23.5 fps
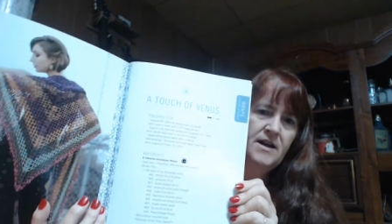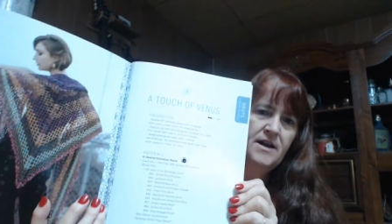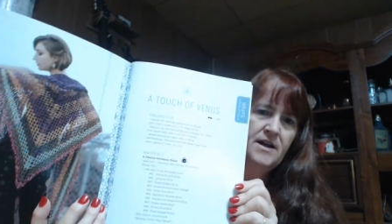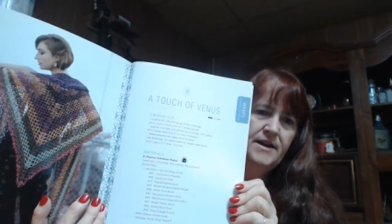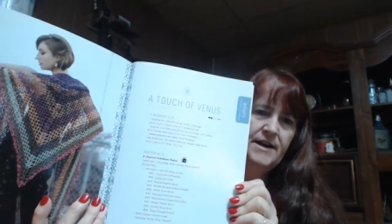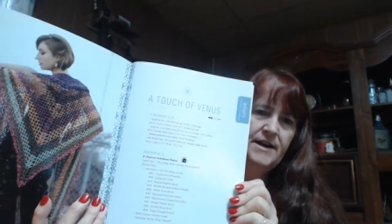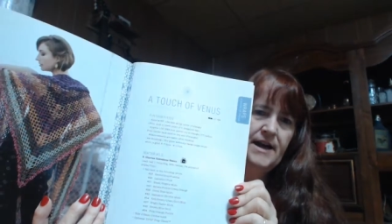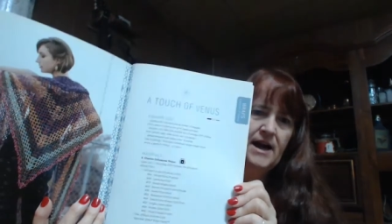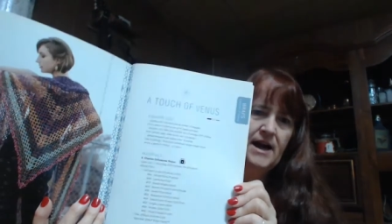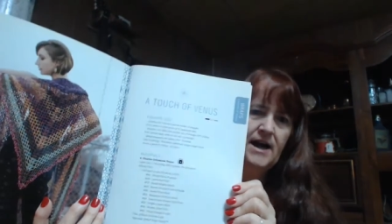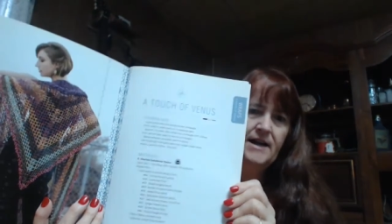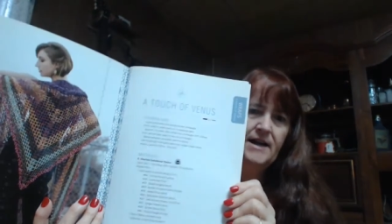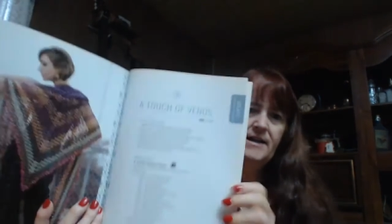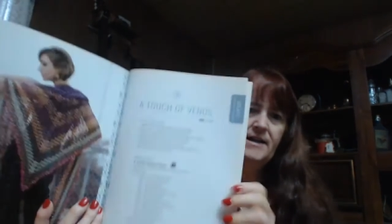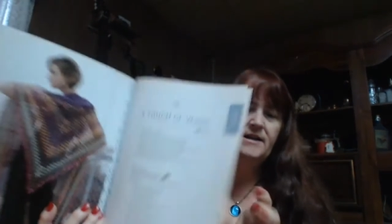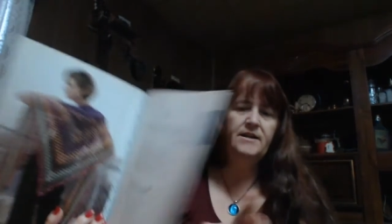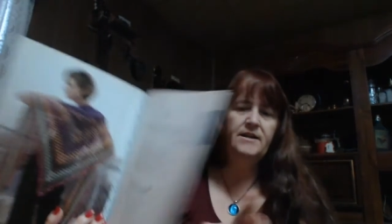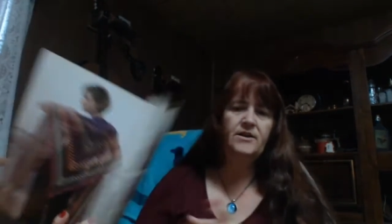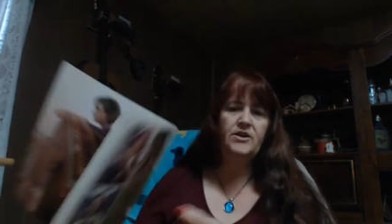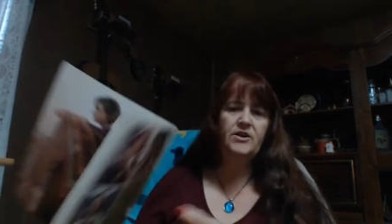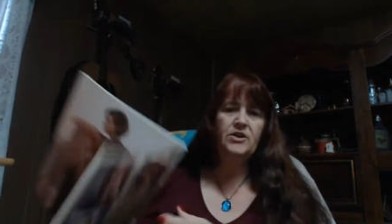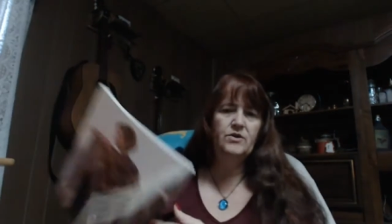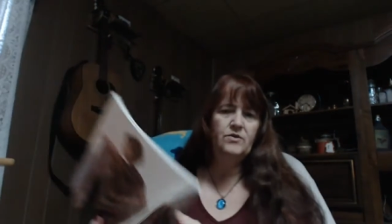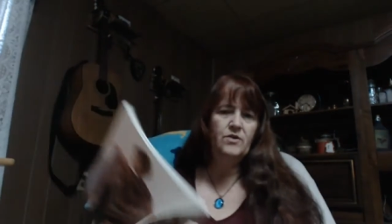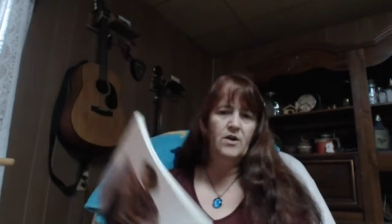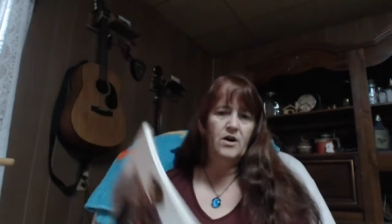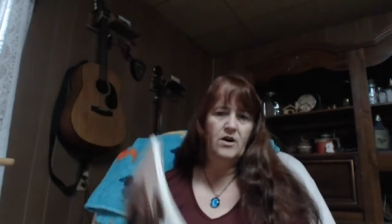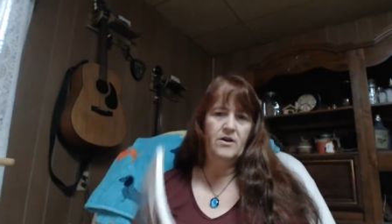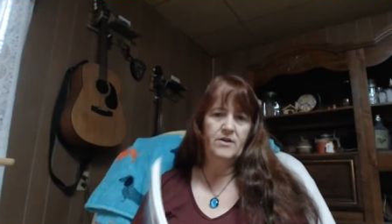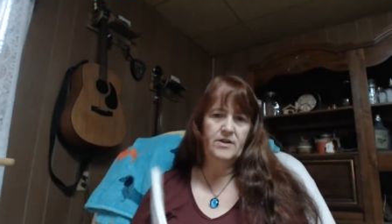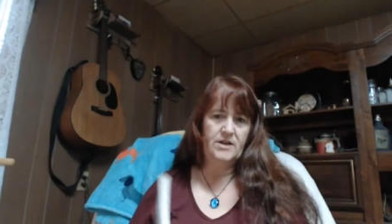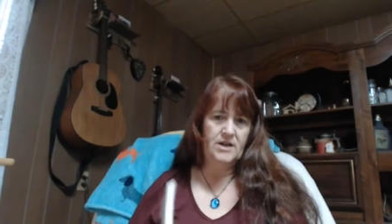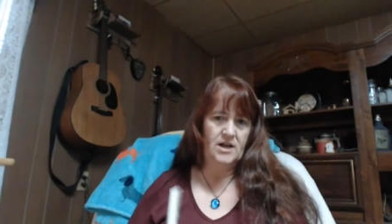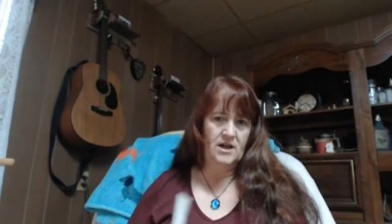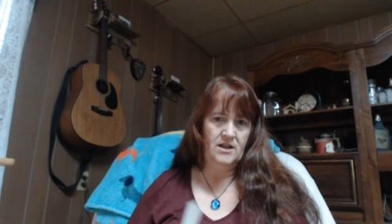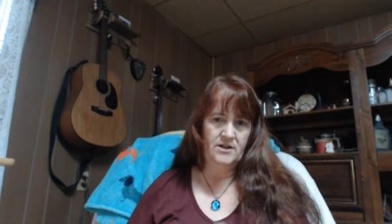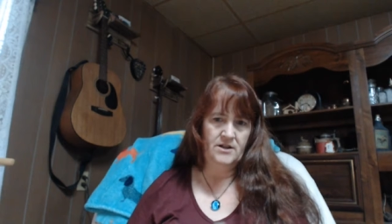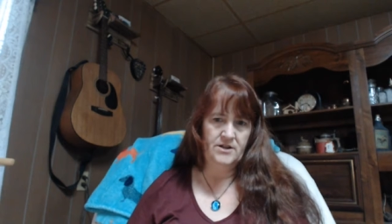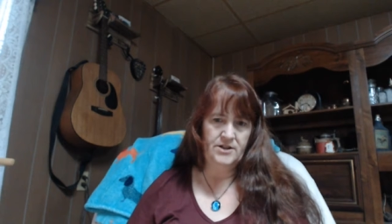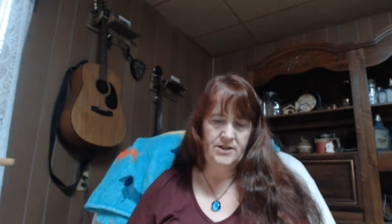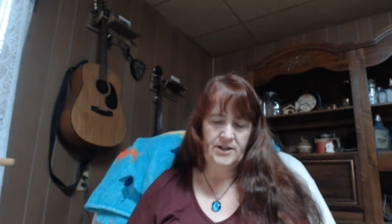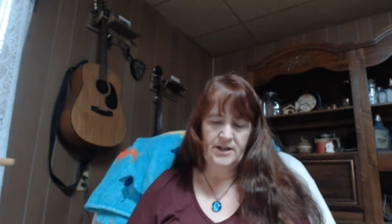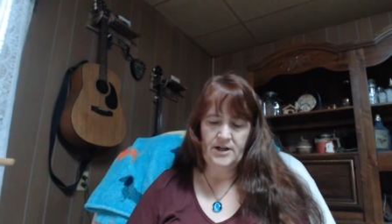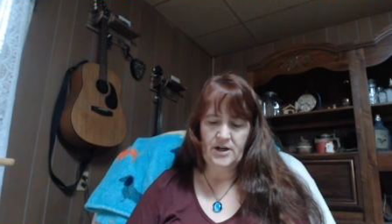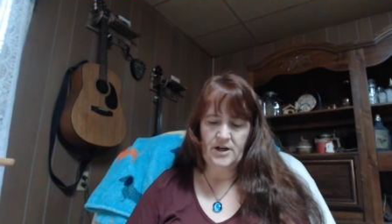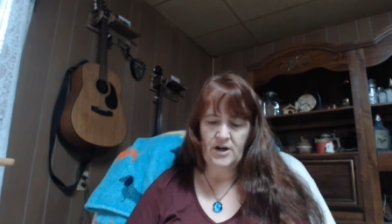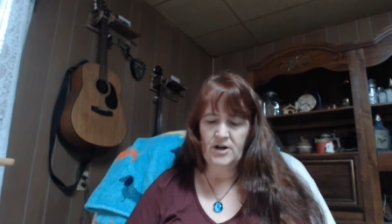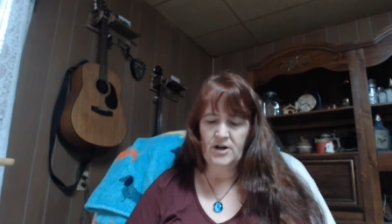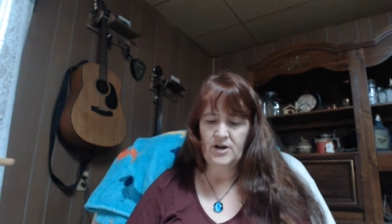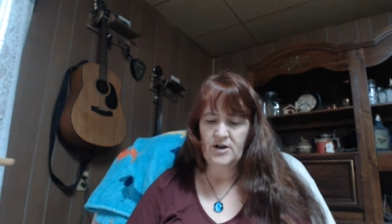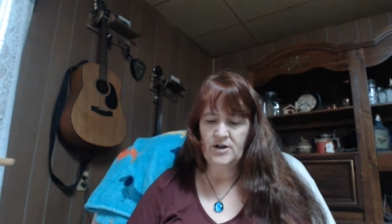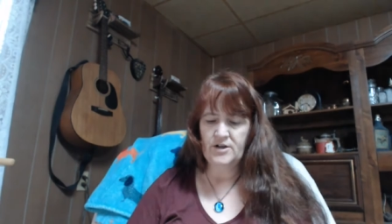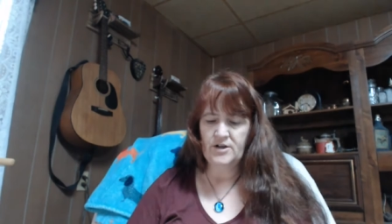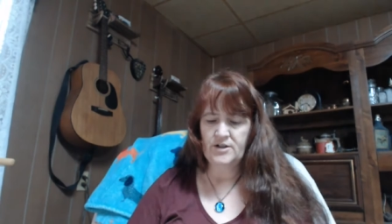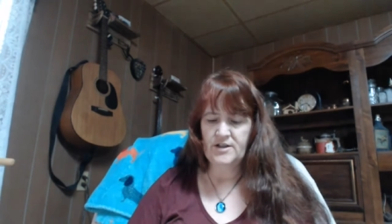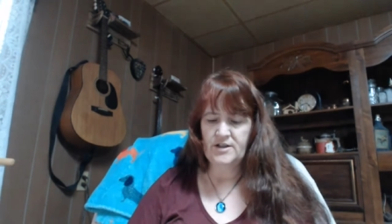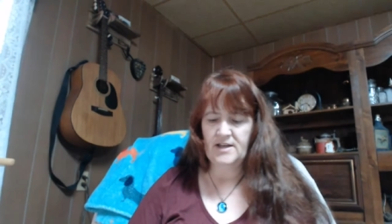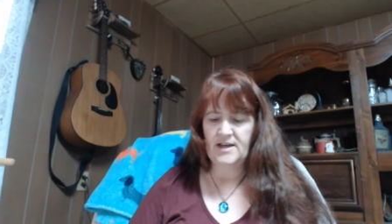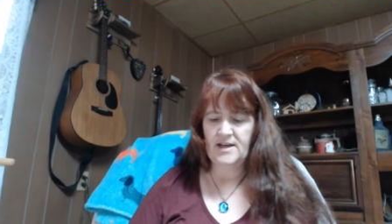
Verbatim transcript: Now, I didn't do all the colors like hers,